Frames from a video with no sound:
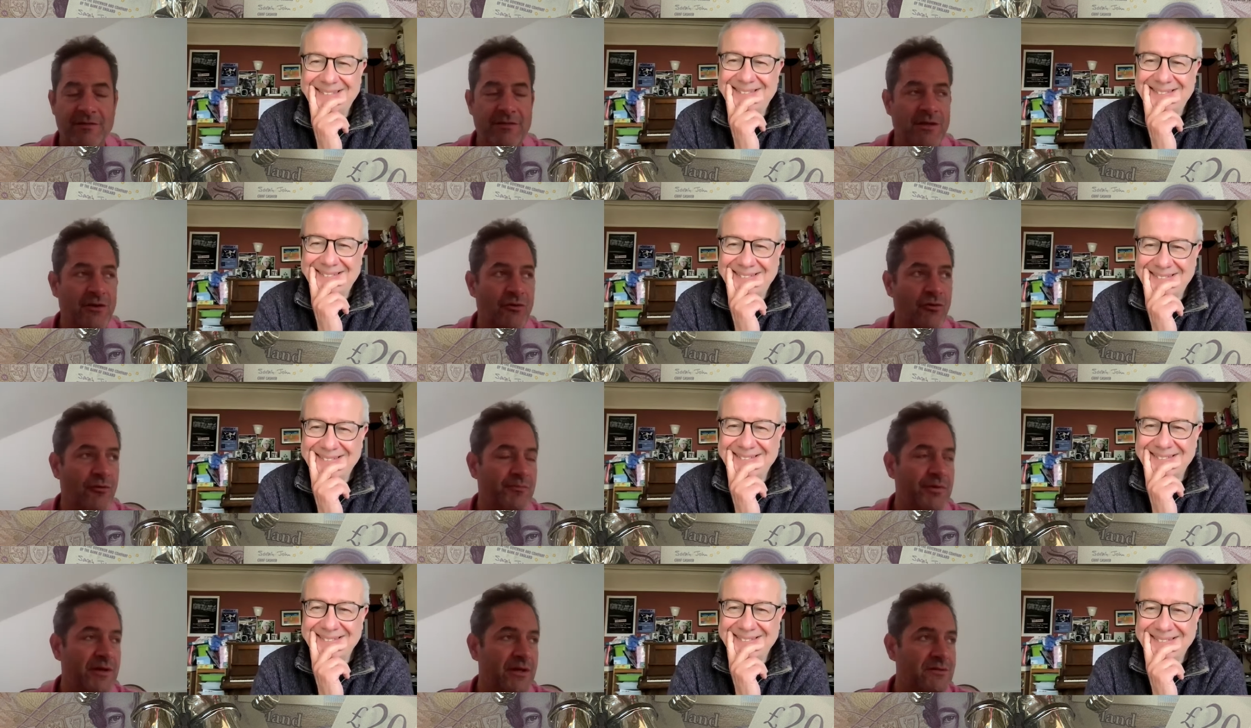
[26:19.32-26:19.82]
Speaker 1: in
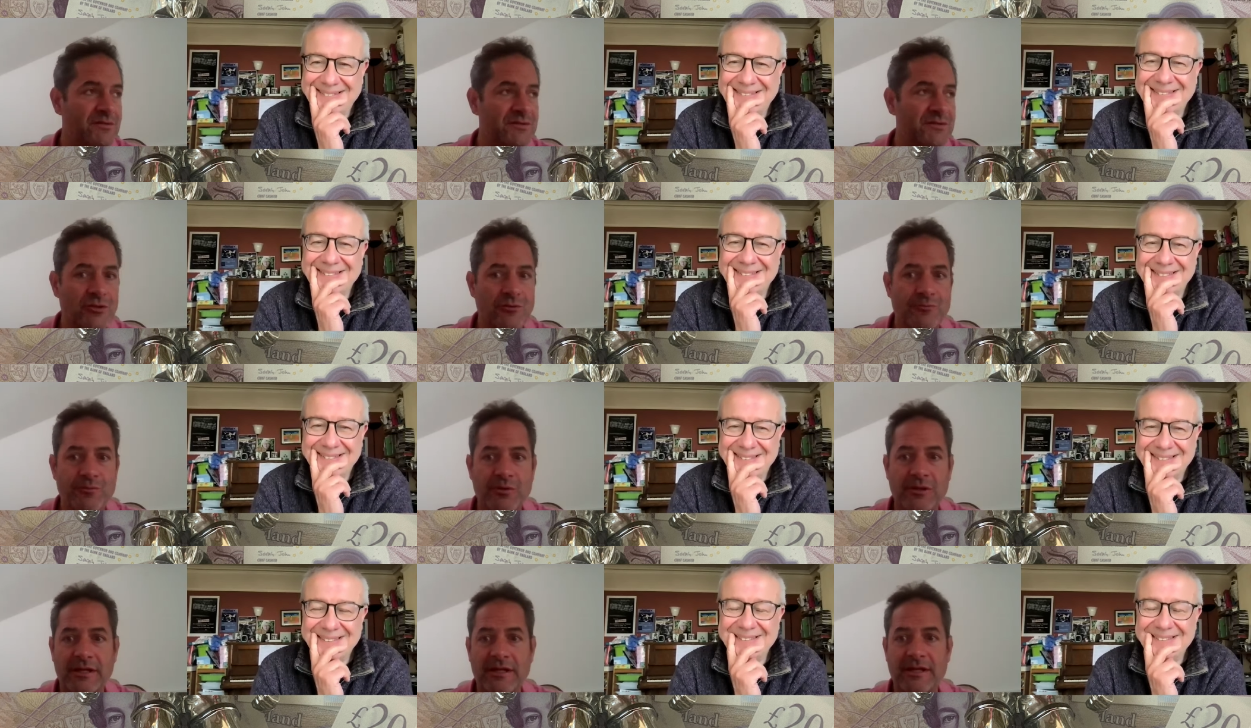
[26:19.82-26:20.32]
the European
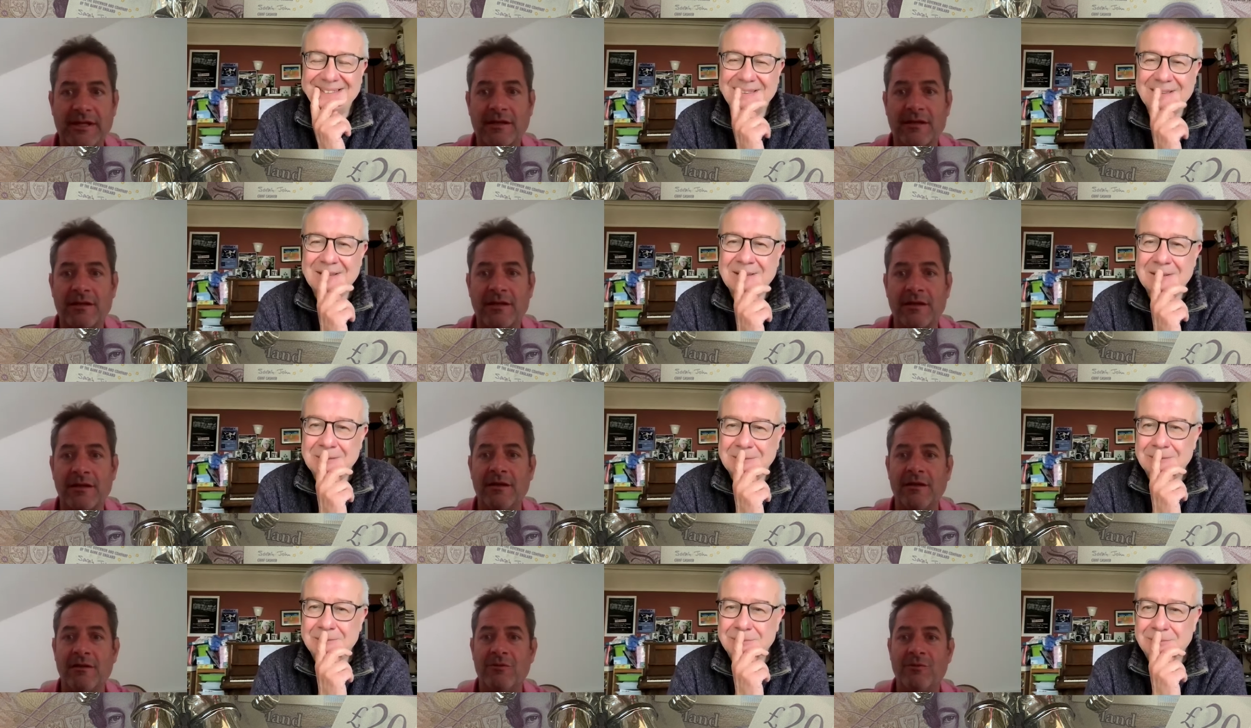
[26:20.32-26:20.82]
Super
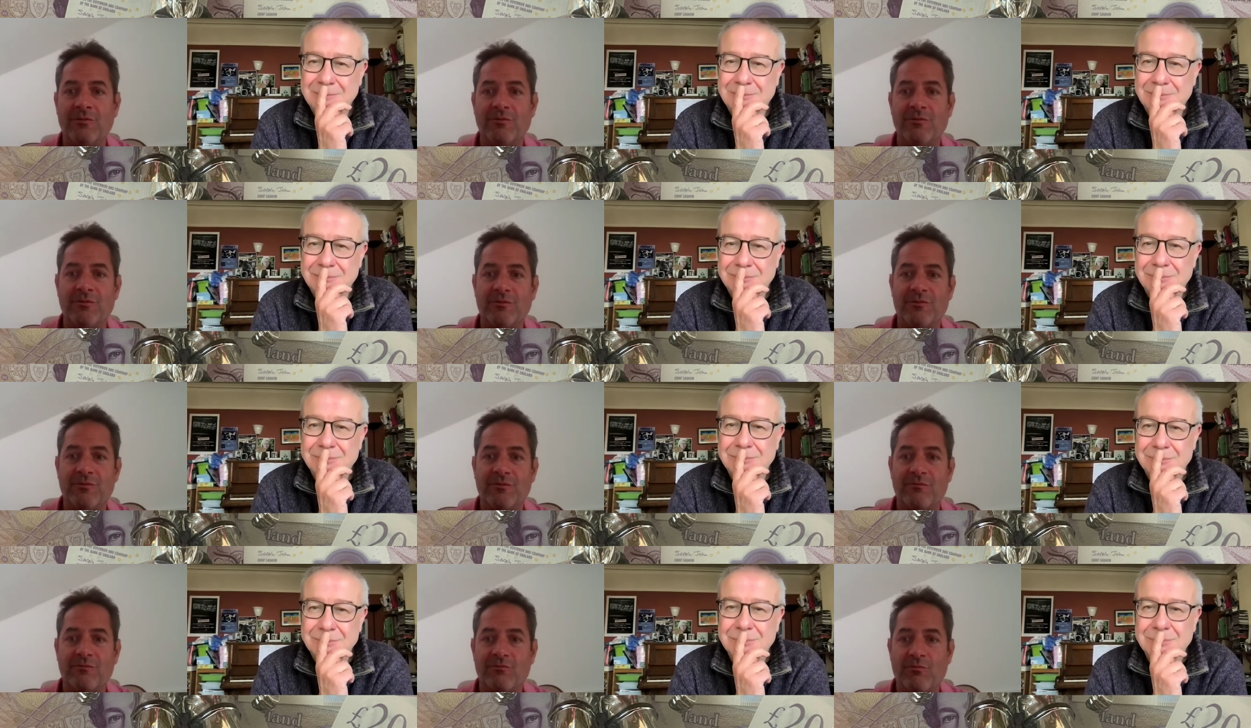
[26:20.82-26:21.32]
League,
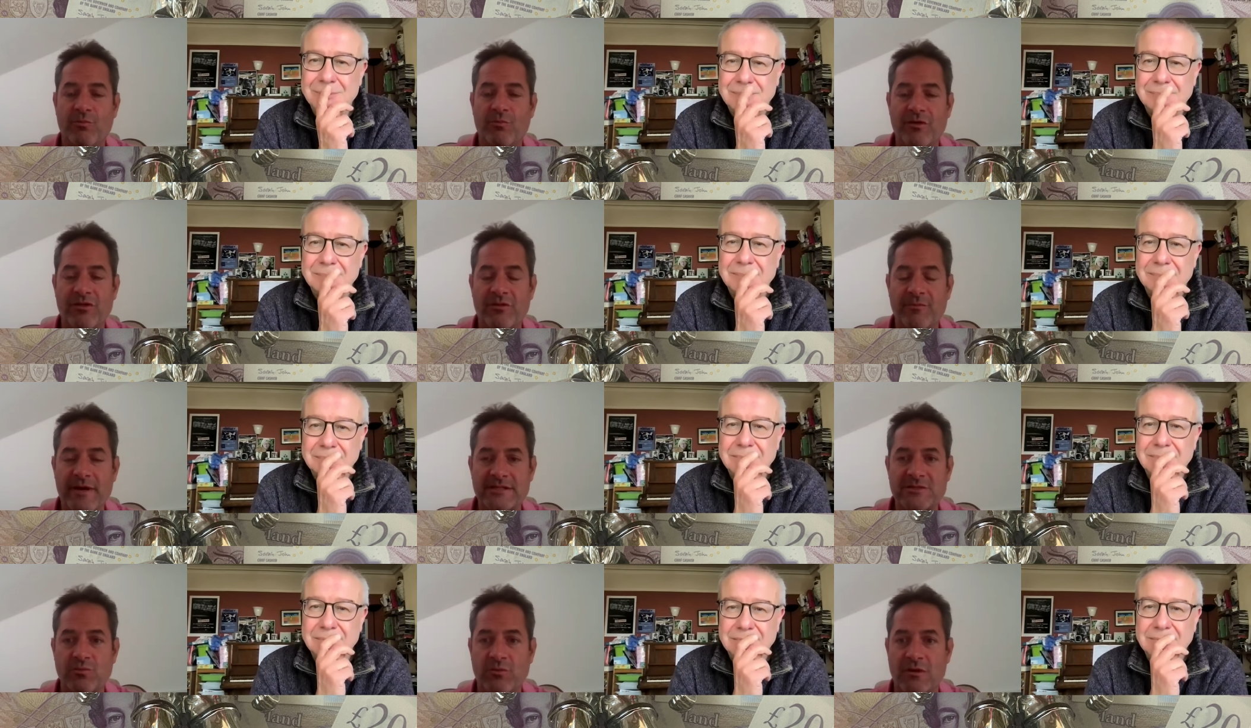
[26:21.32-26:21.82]

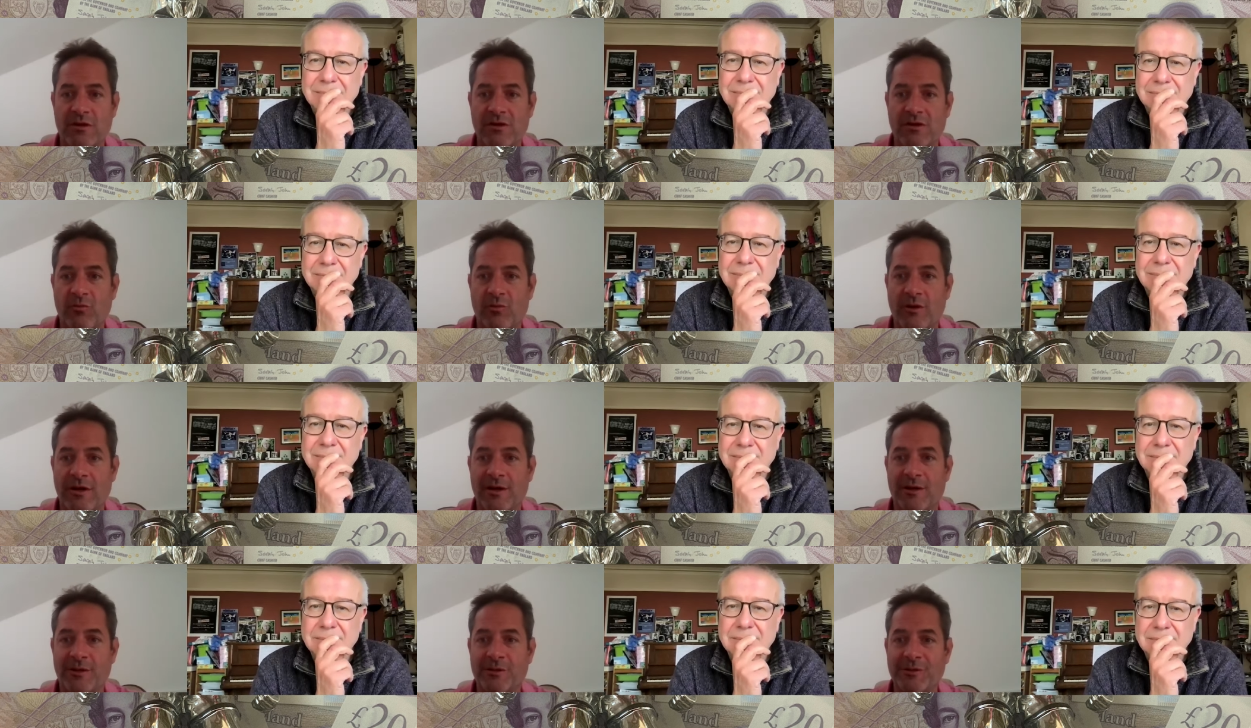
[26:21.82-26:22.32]
with the best will
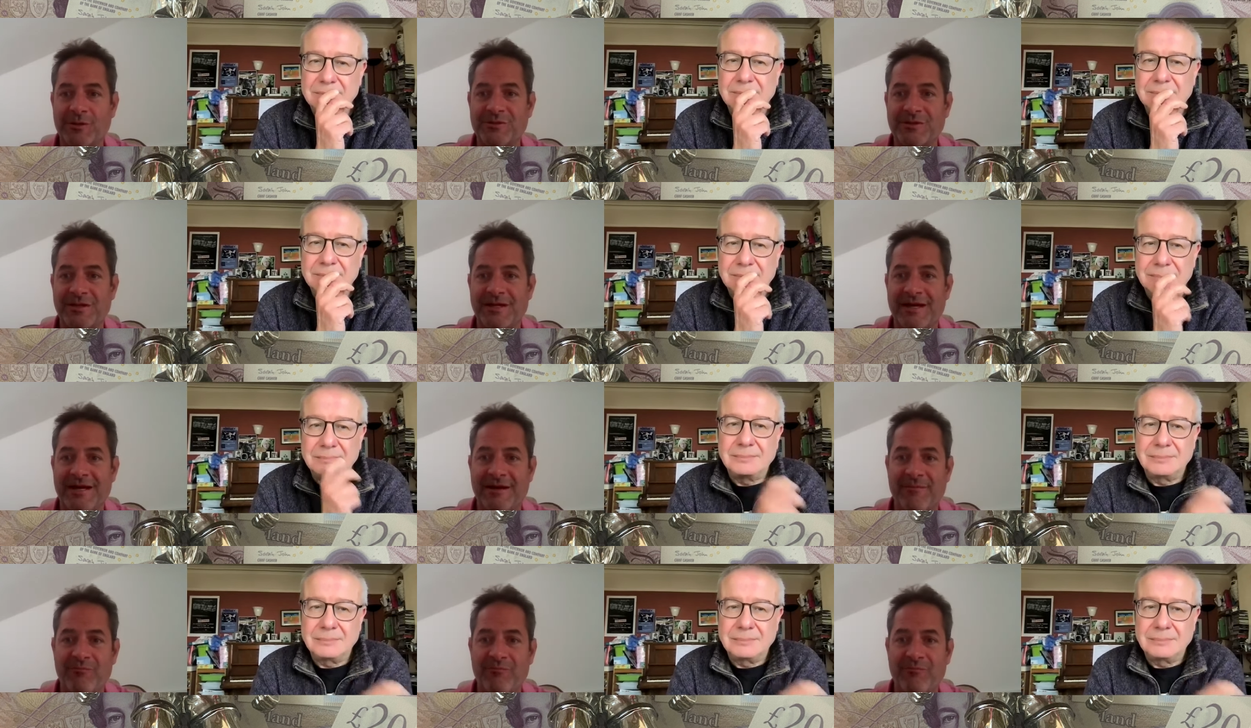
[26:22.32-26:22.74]
in the world,